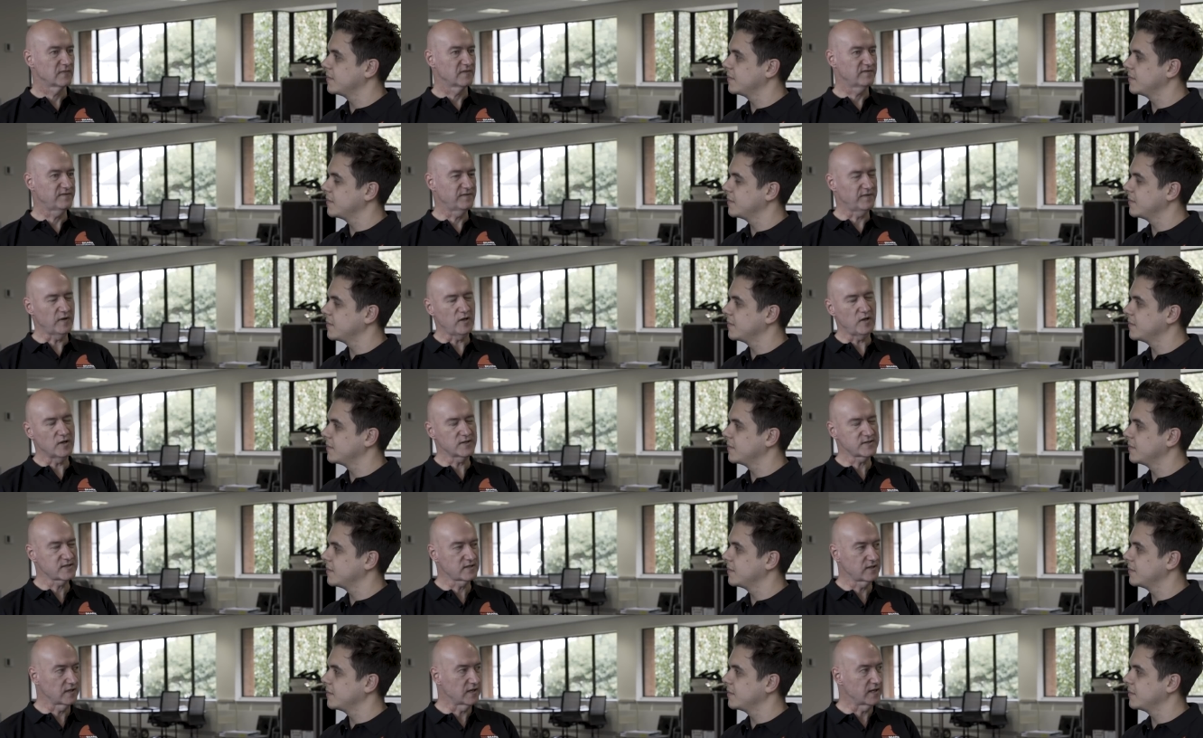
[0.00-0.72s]

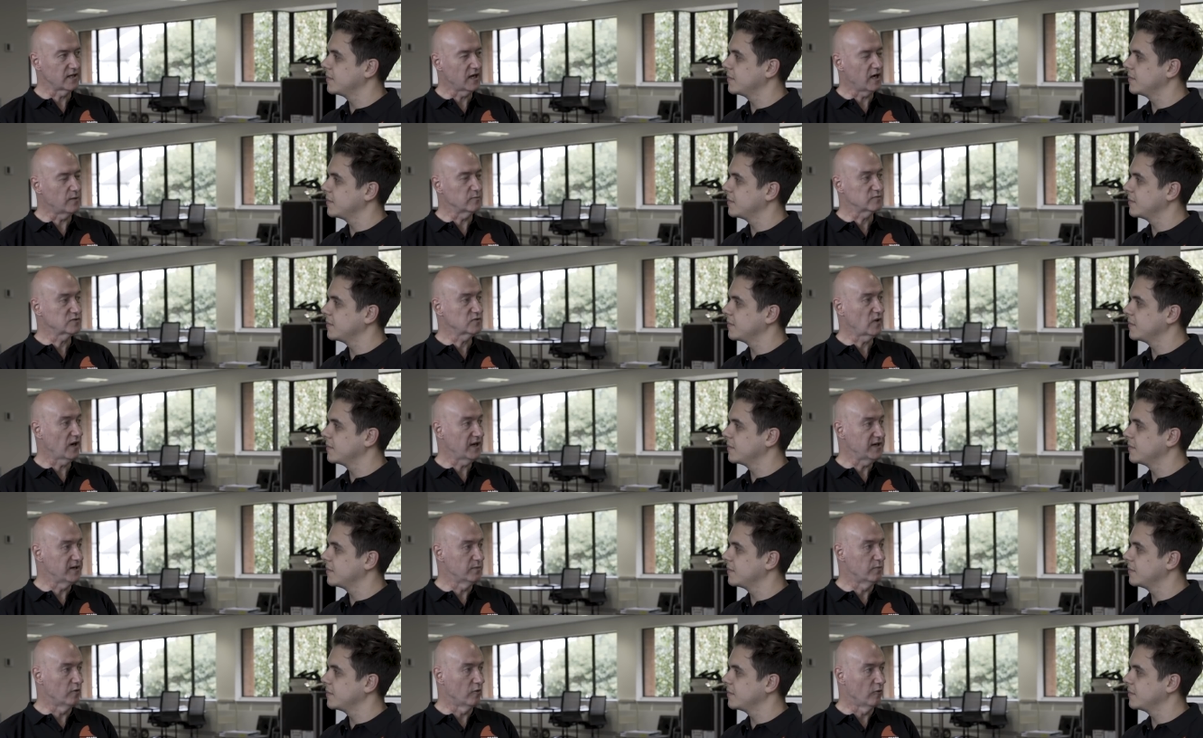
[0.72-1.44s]
Speaker 1: vastly
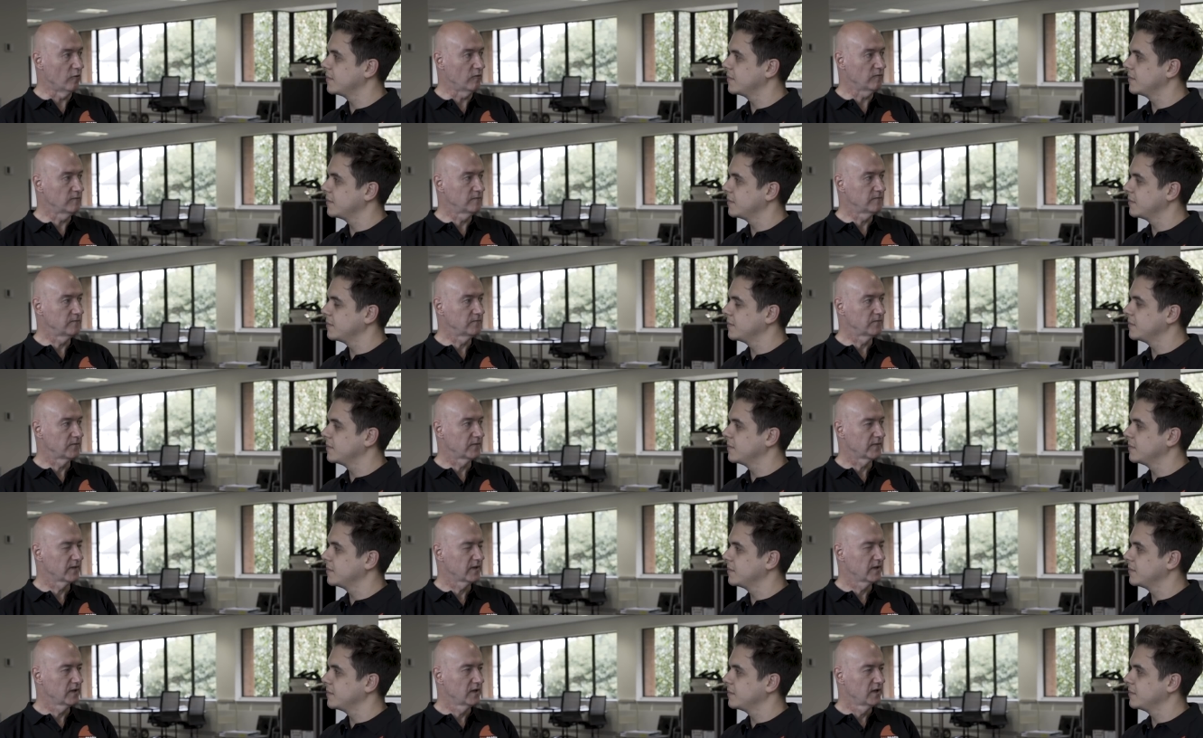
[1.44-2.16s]
upgradable.
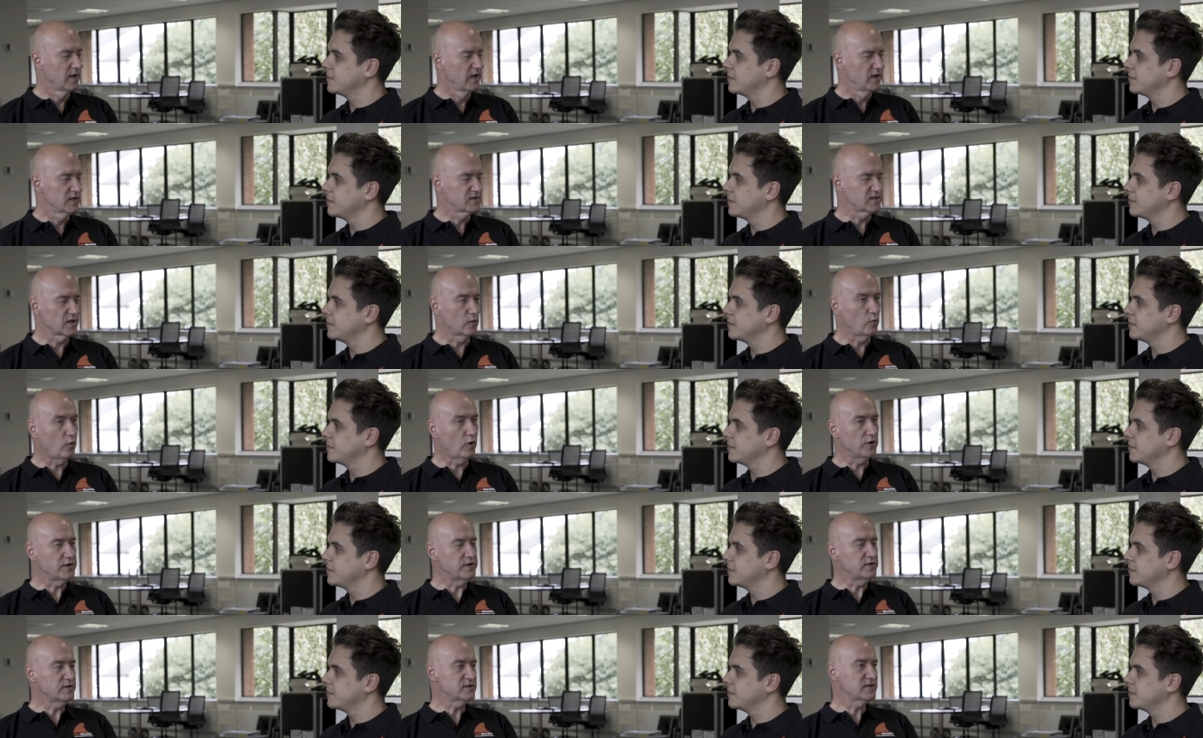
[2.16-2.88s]
So
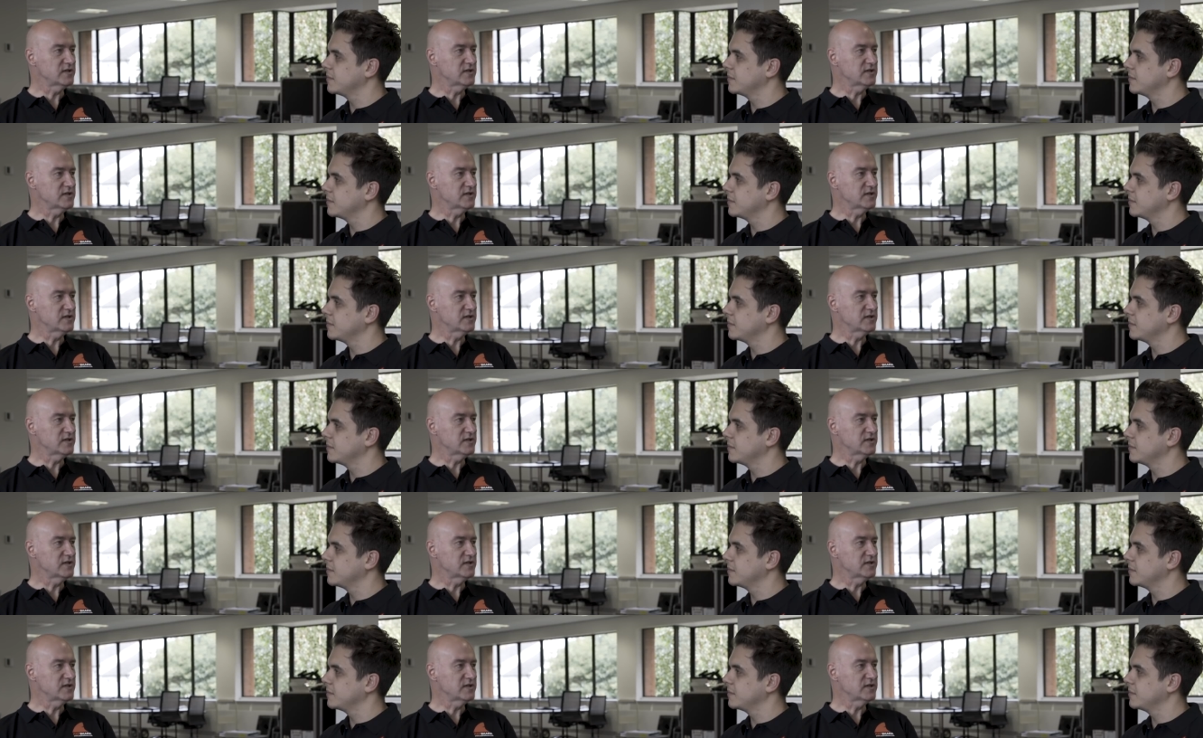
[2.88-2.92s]
what you